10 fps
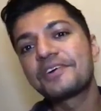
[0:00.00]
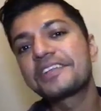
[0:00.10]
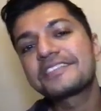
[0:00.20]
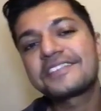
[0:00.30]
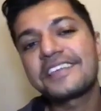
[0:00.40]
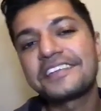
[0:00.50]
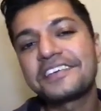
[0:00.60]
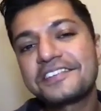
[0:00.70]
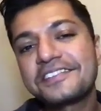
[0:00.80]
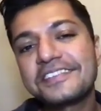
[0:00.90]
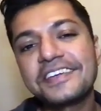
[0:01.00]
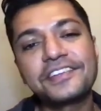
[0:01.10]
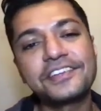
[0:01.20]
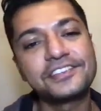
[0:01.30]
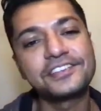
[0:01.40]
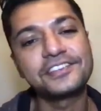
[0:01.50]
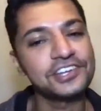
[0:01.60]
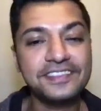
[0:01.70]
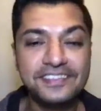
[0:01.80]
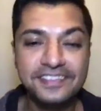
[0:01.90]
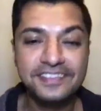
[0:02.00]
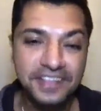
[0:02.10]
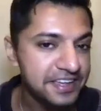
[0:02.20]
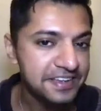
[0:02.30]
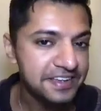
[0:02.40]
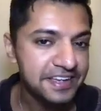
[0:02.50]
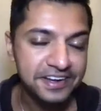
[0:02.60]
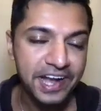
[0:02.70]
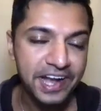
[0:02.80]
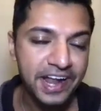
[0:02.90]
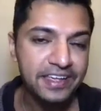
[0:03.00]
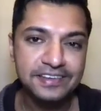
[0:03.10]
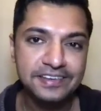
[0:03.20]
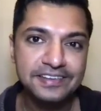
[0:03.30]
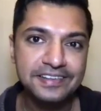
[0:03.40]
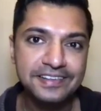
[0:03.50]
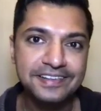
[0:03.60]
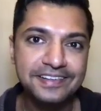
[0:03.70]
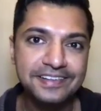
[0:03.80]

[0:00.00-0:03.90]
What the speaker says: What is another sea creature that's like a kraken?